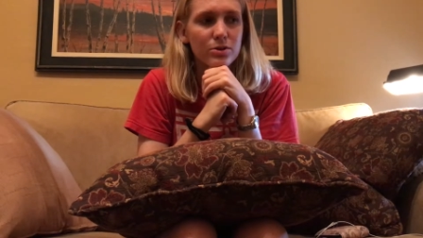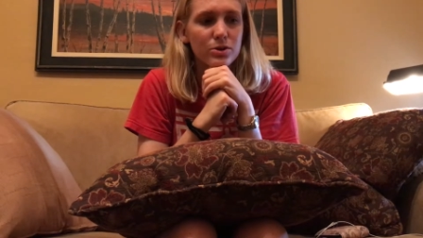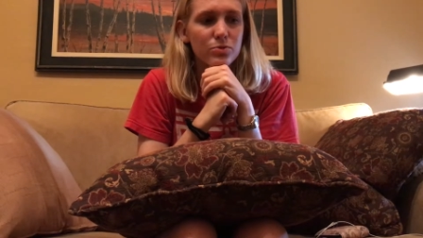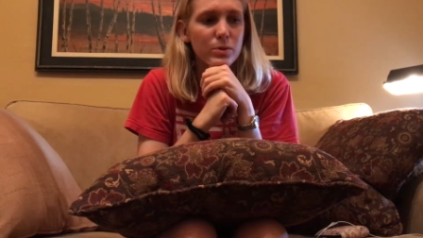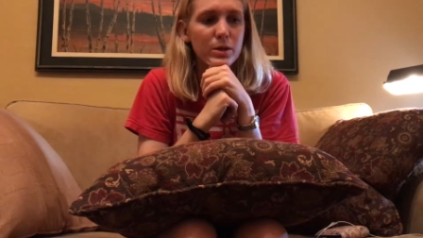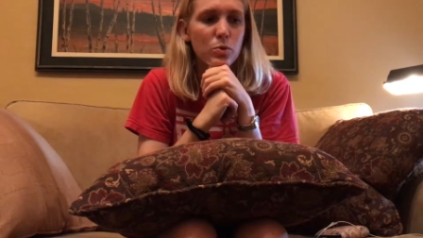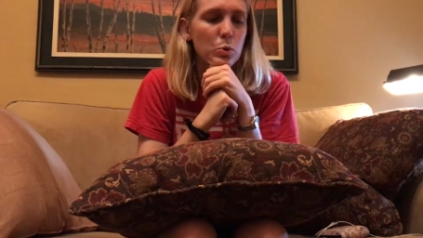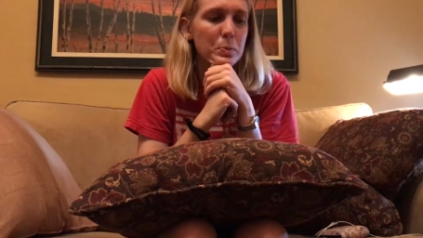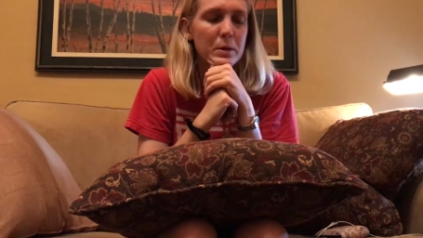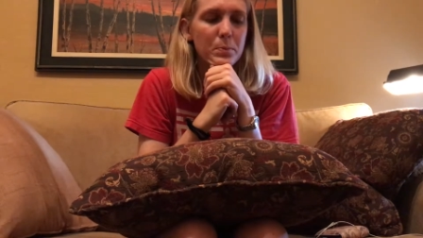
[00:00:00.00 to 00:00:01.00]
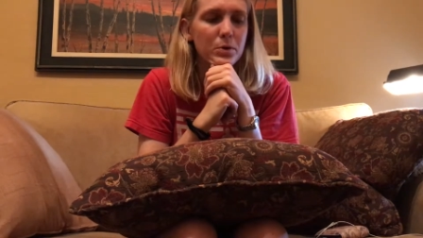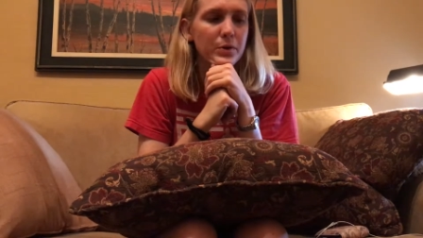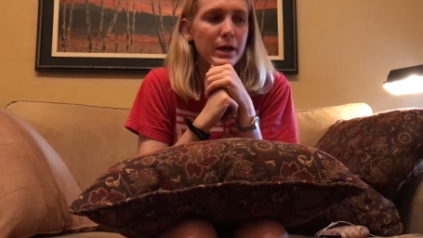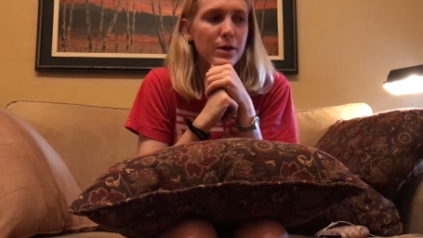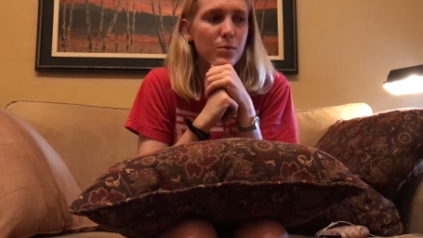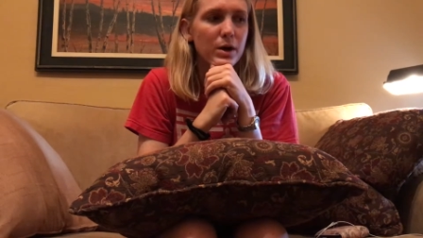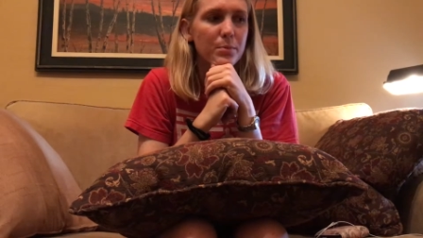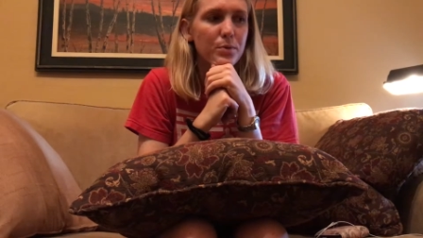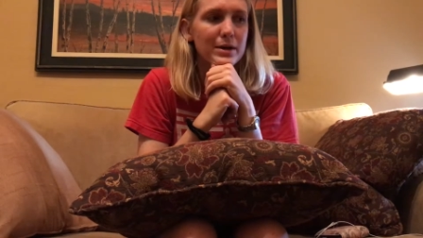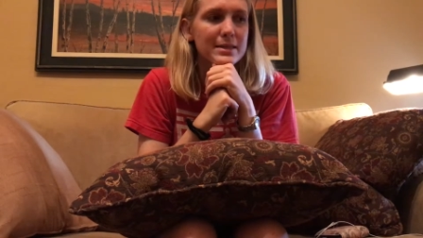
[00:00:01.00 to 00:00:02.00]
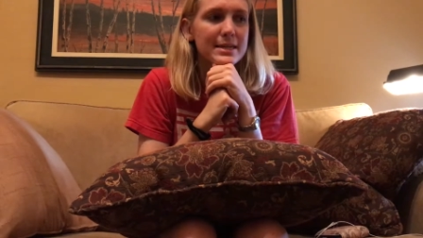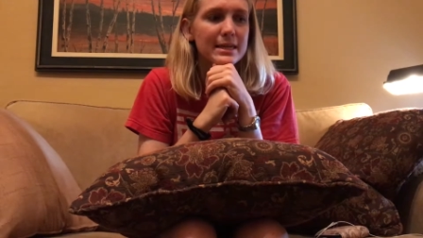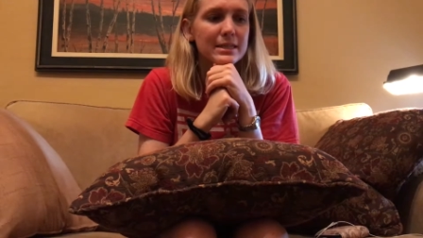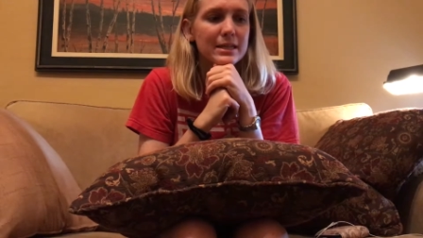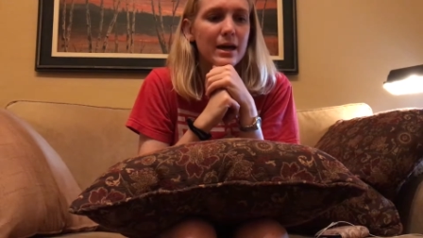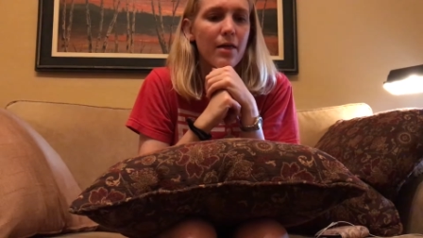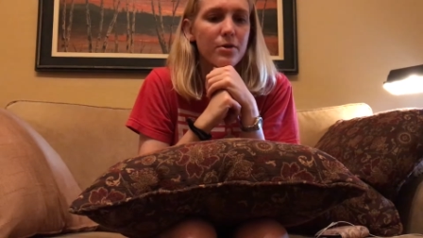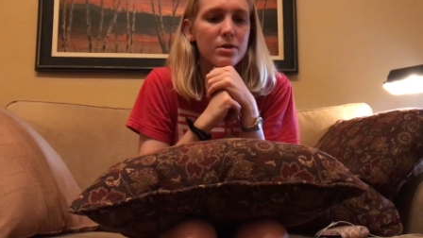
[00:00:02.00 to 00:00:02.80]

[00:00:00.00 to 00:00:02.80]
just really cool people. They want to bring the kids together.